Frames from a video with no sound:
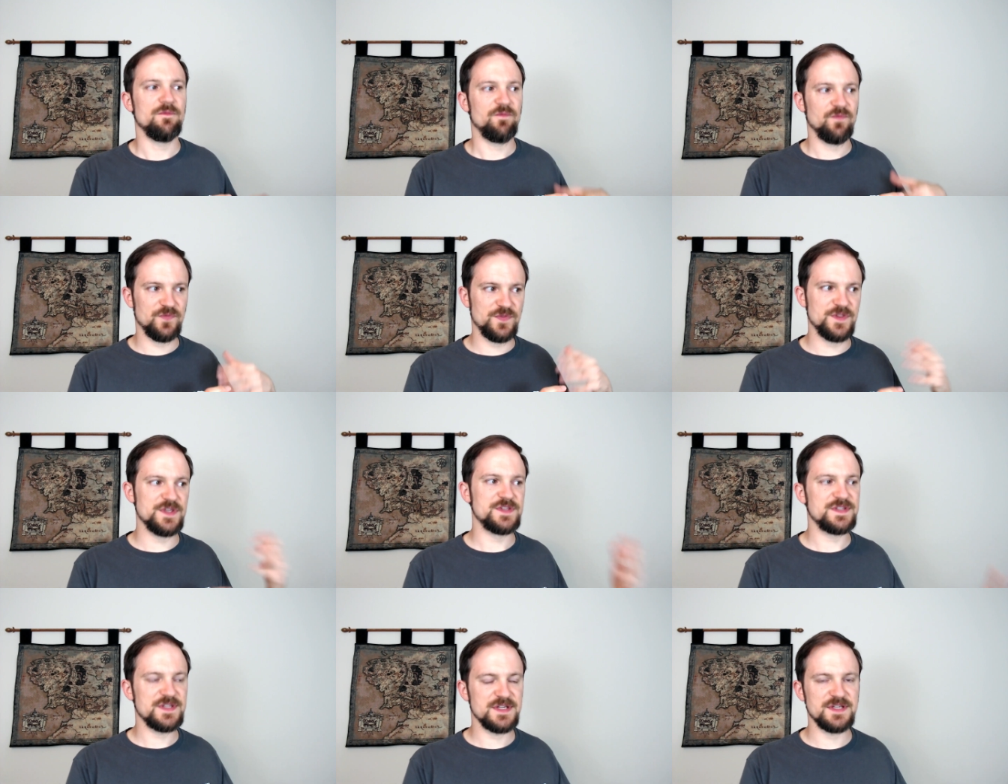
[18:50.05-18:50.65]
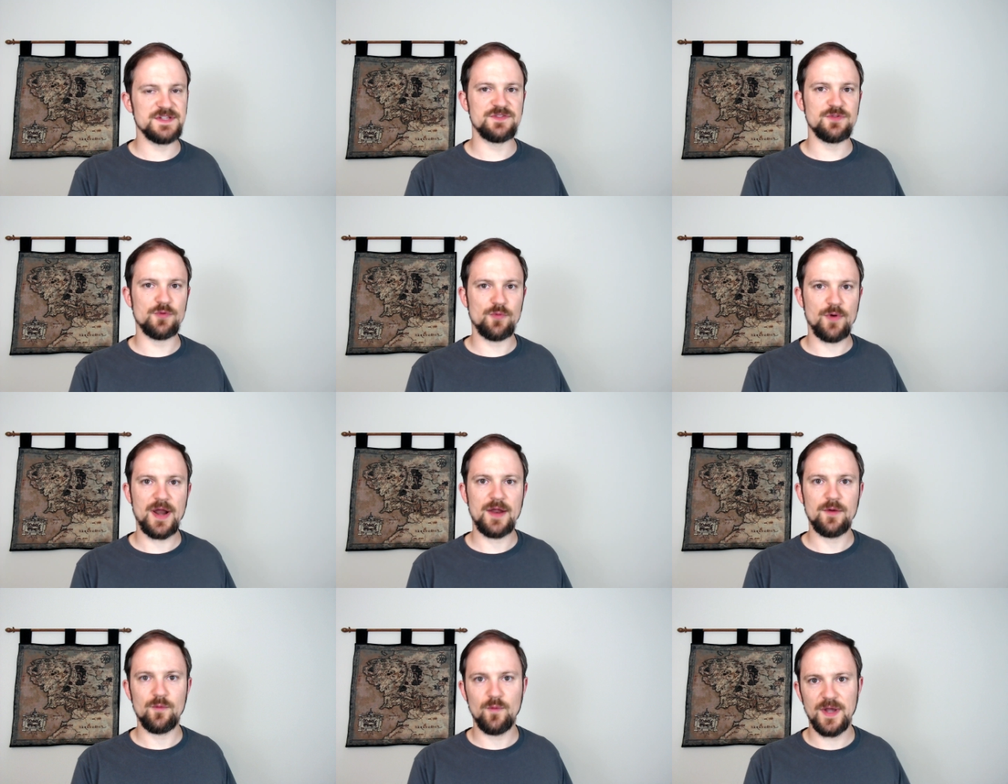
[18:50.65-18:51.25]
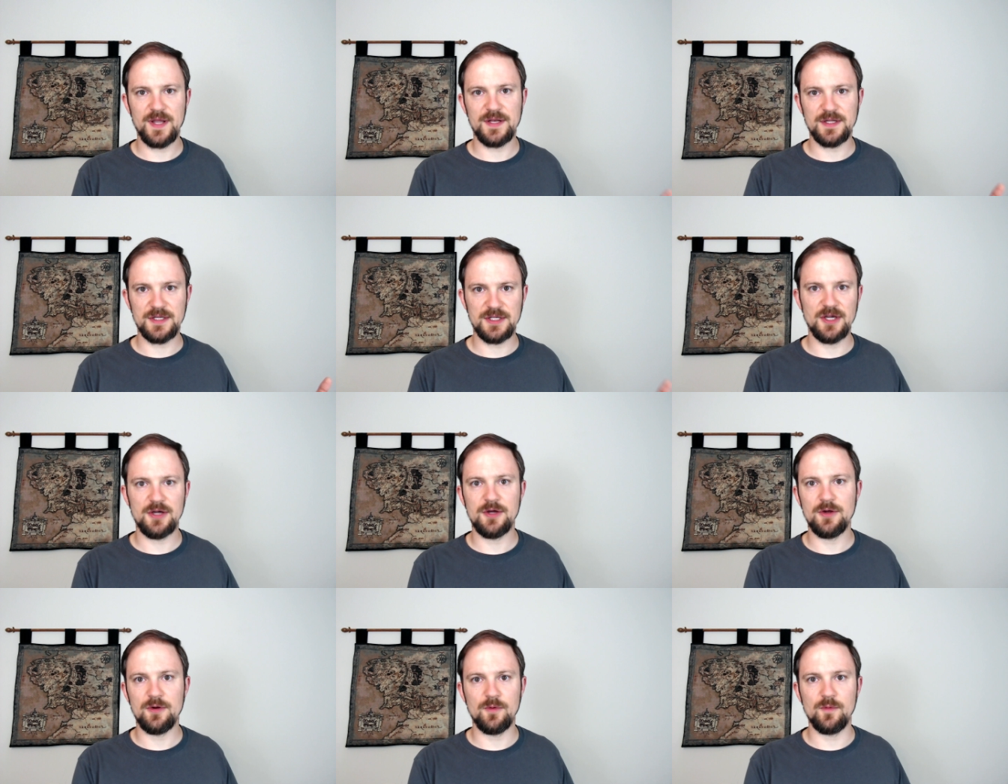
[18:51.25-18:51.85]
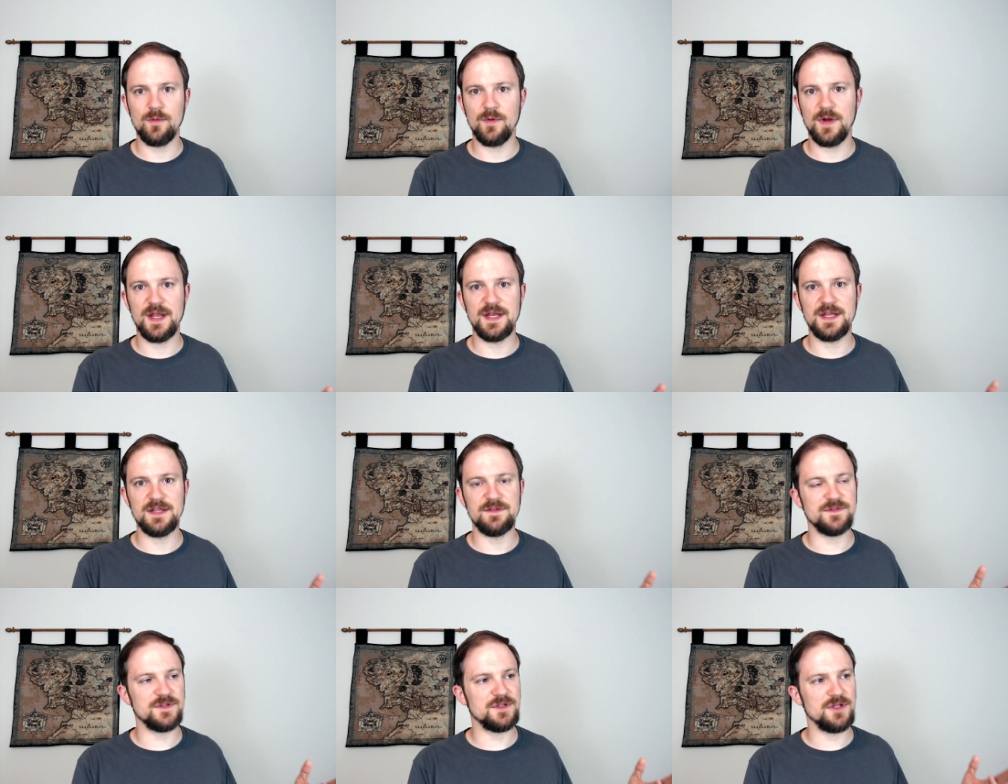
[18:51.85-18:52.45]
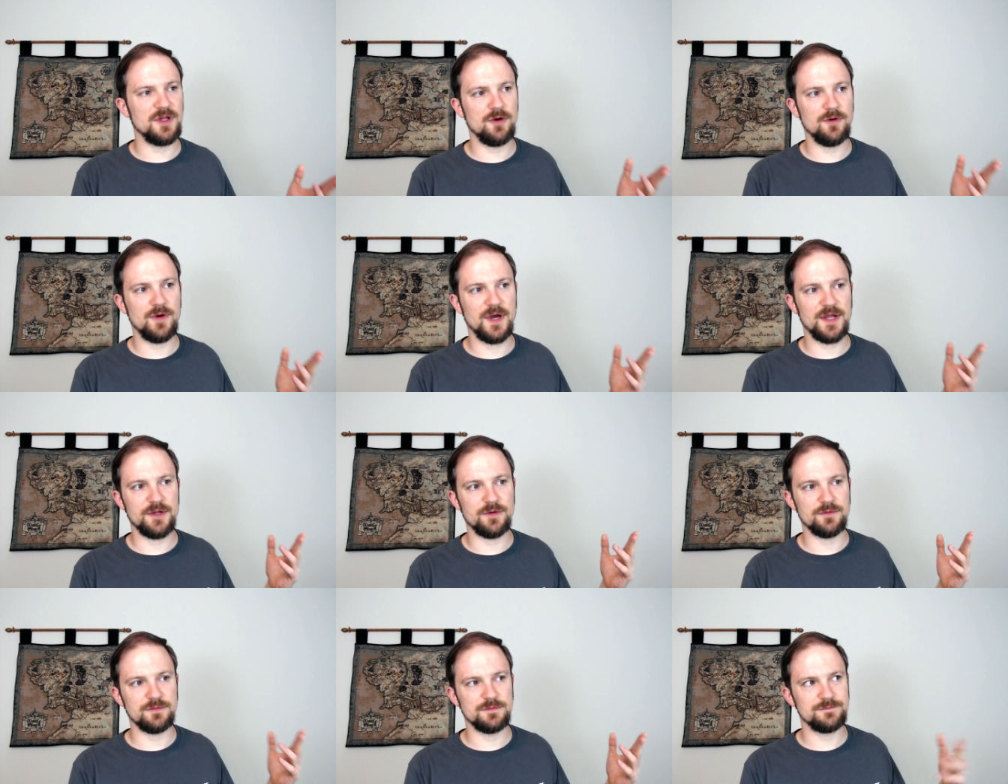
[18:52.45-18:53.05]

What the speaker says: this is the right way to go, and even though I don't